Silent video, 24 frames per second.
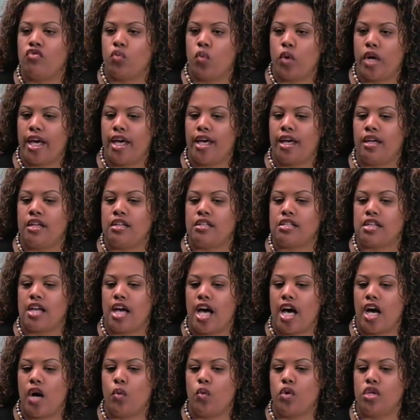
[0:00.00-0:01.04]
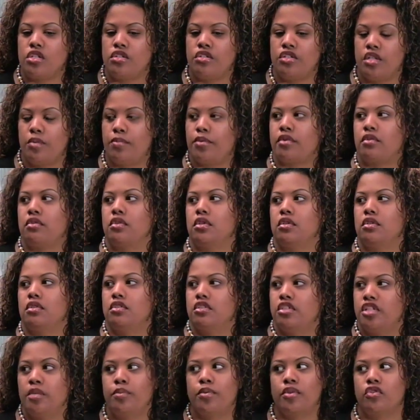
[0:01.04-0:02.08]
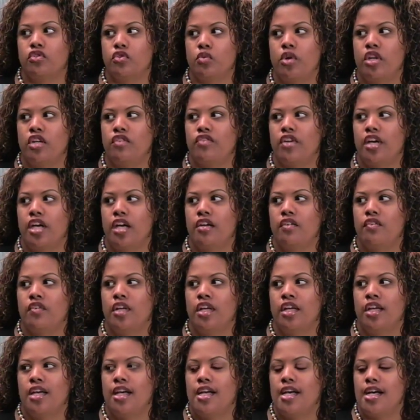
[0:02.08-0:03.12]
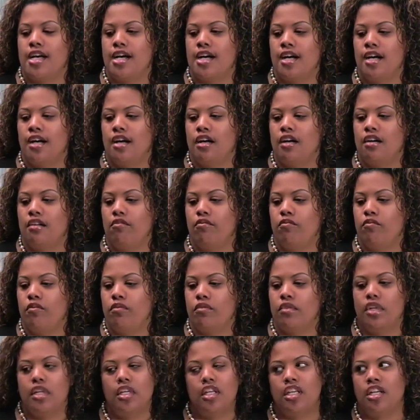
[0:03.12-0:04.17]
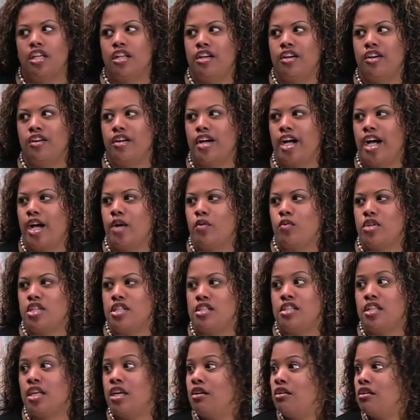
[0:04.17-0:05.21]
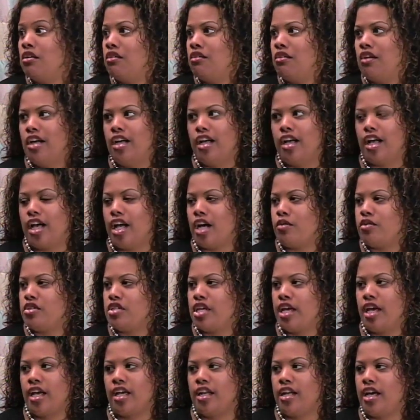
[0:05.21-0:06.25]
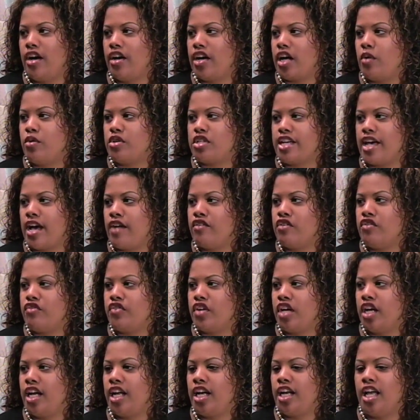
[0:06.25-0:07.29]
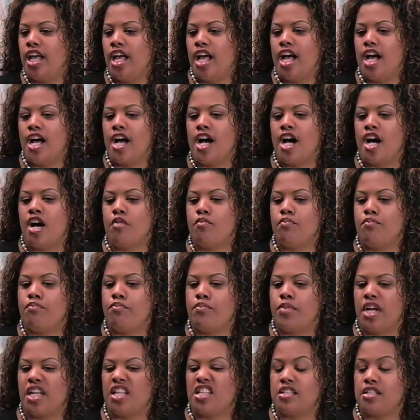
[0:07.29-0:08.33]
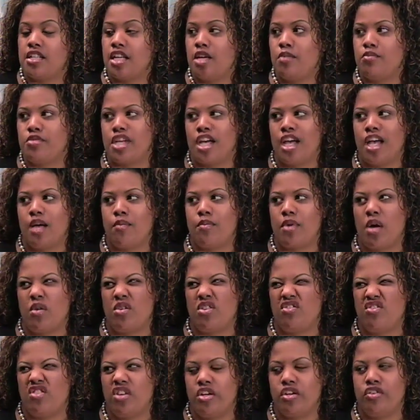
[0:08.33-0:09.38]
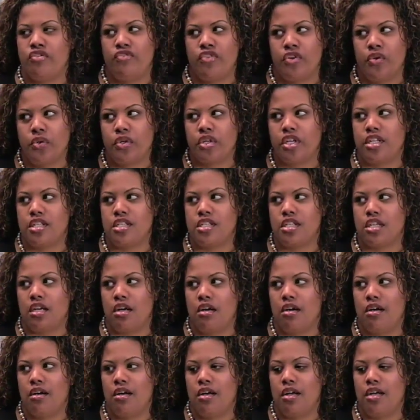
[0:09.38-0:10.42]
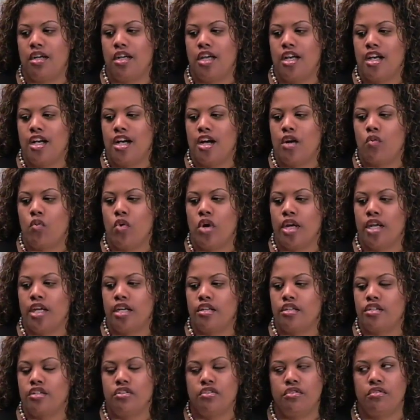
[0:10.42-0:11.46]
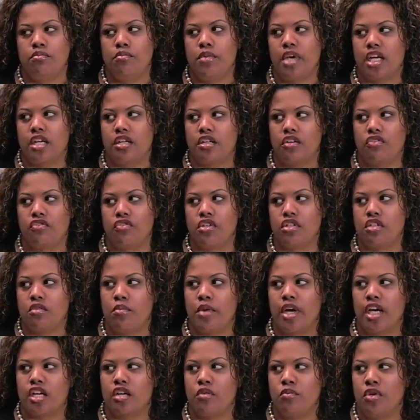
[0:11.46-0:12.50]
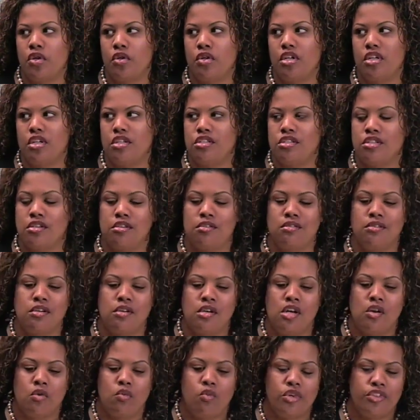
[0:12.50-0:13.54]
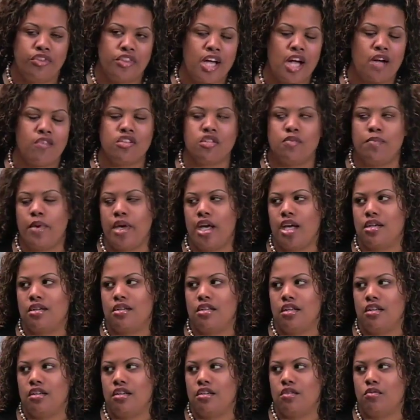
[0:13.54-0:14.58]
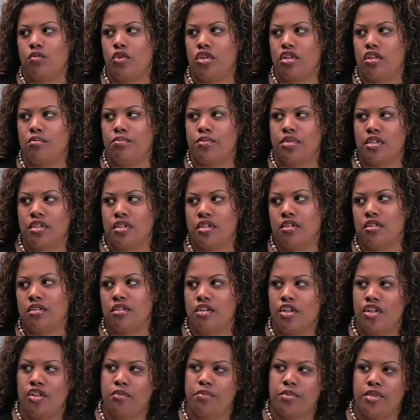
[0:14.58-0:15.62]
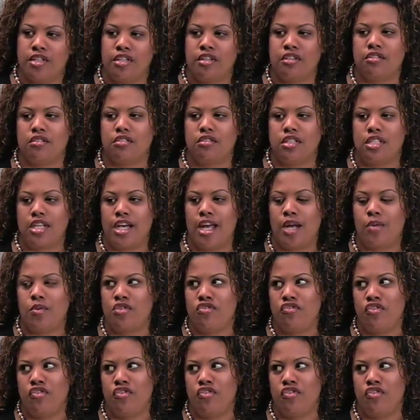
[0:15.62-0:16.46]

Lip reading: ways I was typical 25. I was single, I was hanging out, I was having fun, but at the same time I was very focused on wanting to make a difference in my community. So with that respect, on the political side, I was